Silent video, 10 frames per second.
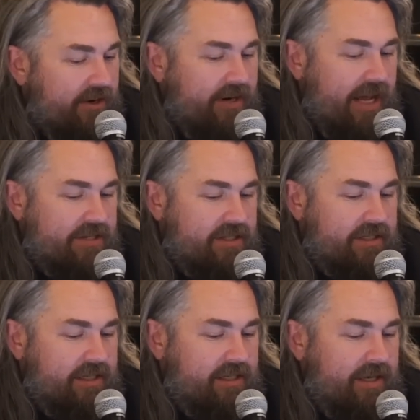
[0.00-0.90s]

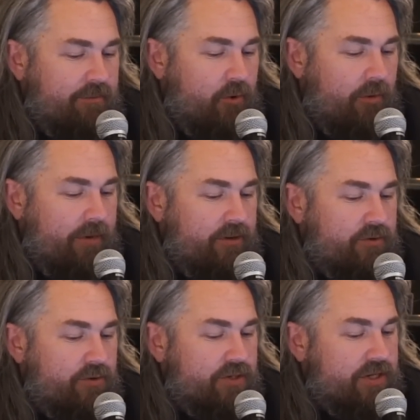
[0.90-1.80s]
internationally acclaimed gourmet
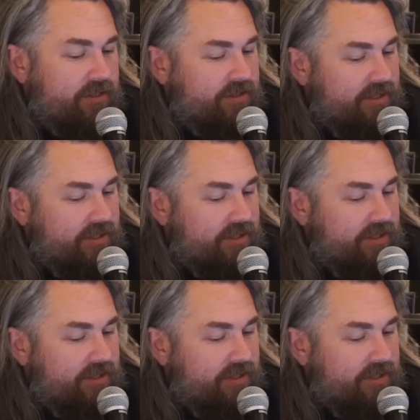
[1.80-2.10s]
nutritionist